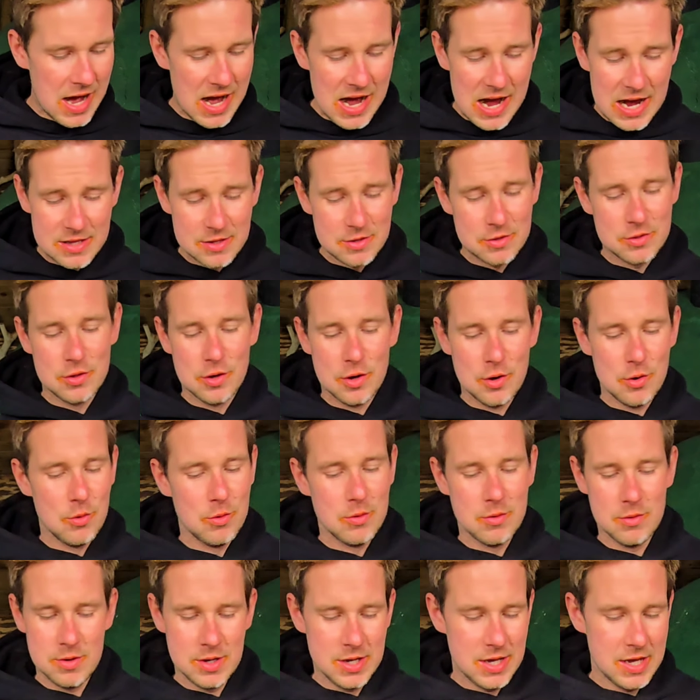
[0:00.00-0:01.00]
I don't
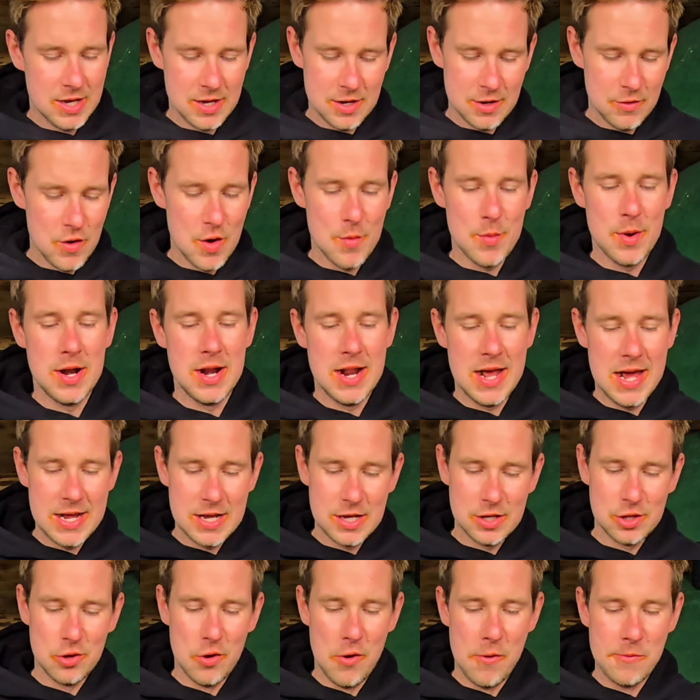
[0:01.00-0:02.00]
know who am I
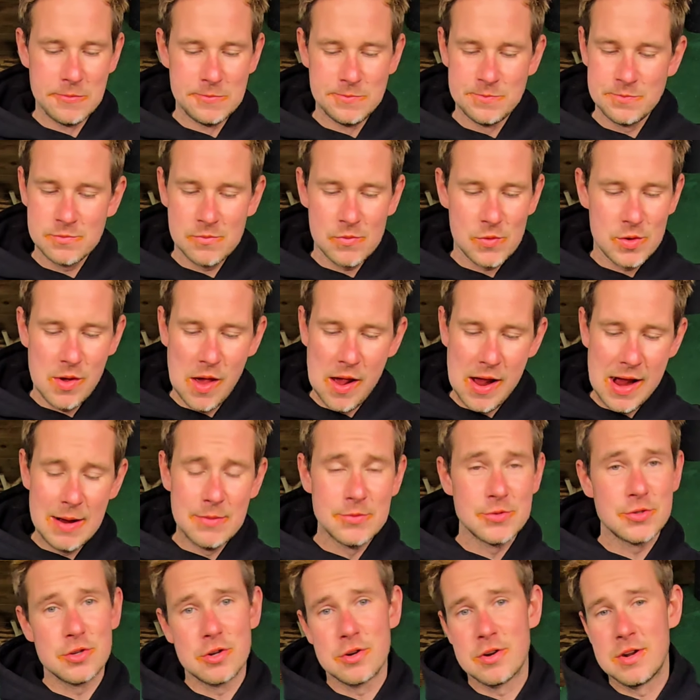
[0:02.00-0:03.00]
lying to.
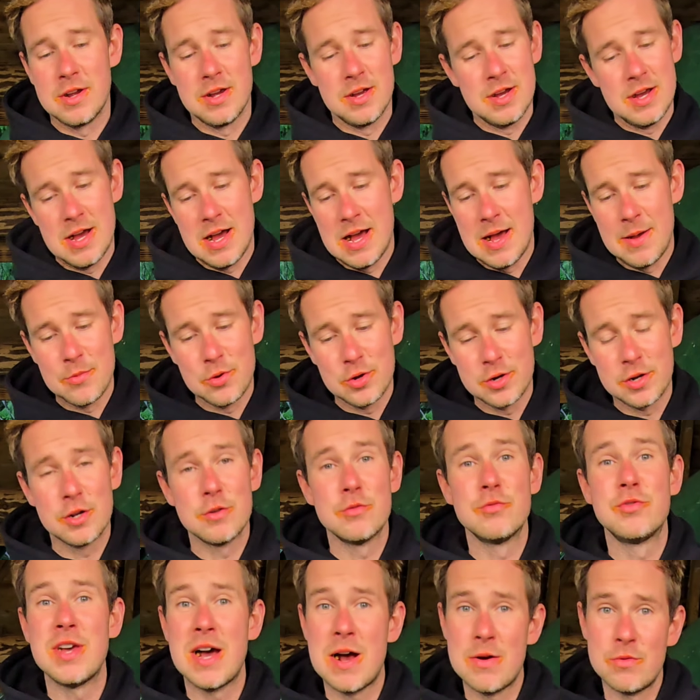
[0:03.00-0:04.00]
I'm sorry. I'm gonna
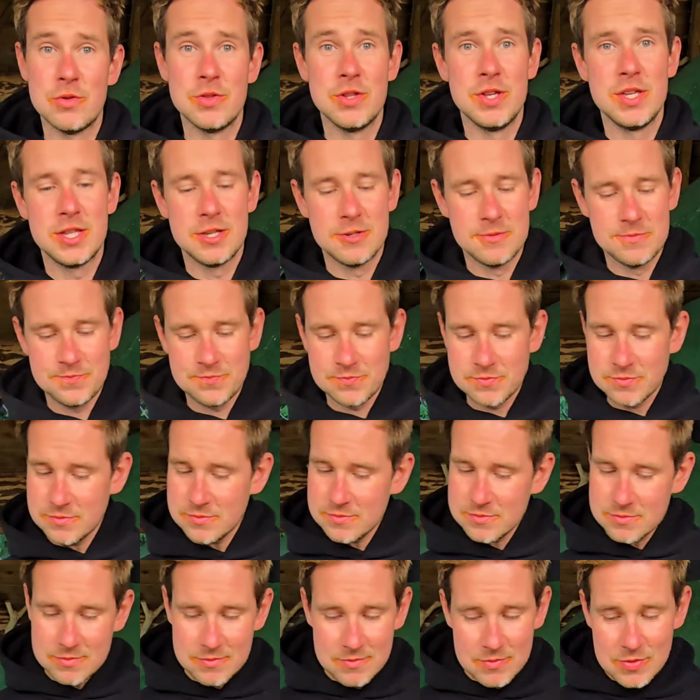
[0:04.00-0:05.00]
go down on it
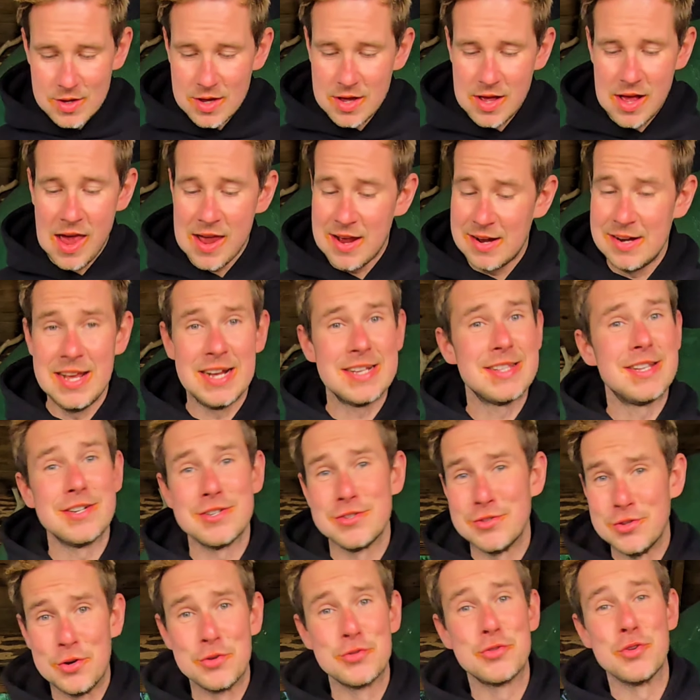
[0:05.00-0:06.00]
like
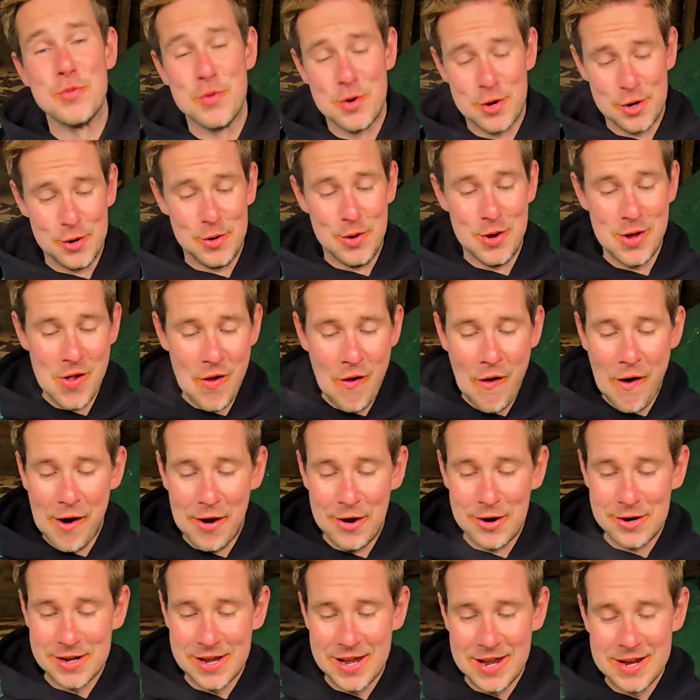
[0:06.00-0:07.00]
there's no tomorrow.
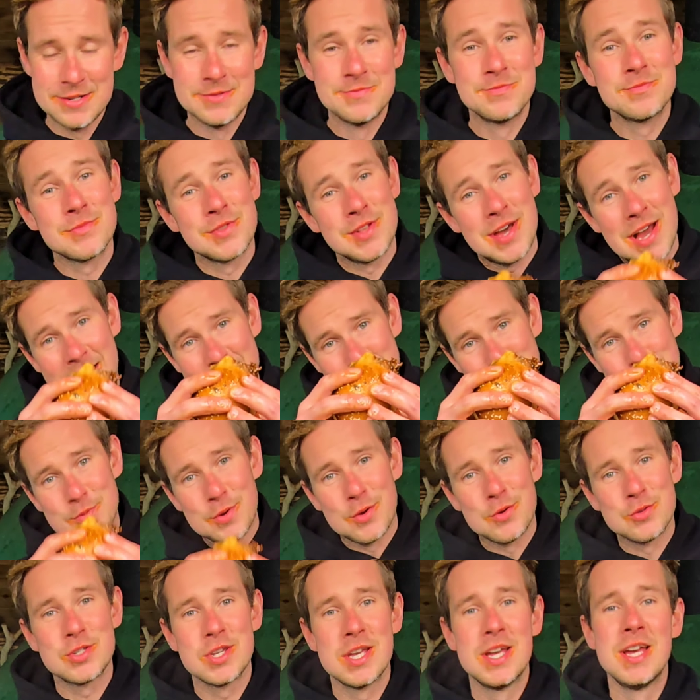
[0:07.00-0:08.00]
Okay? I
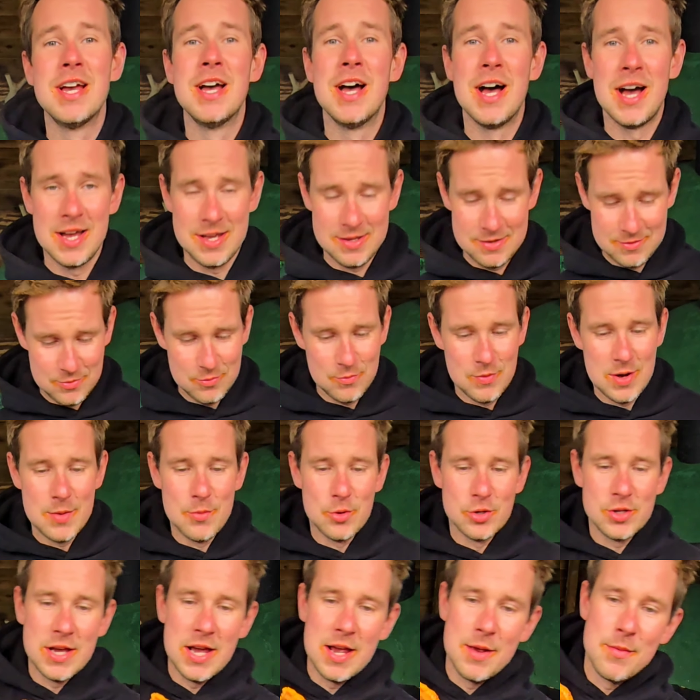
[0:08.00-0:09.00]
suppose one
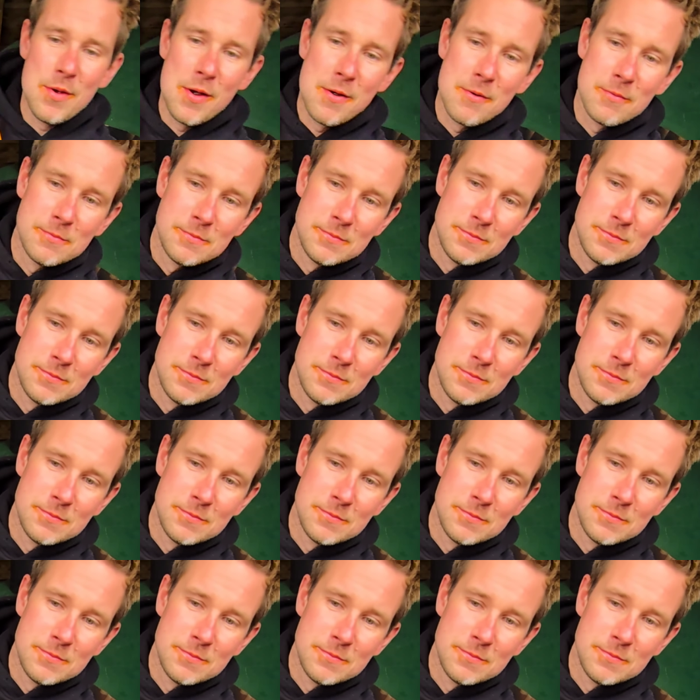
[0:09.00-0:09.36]
more time.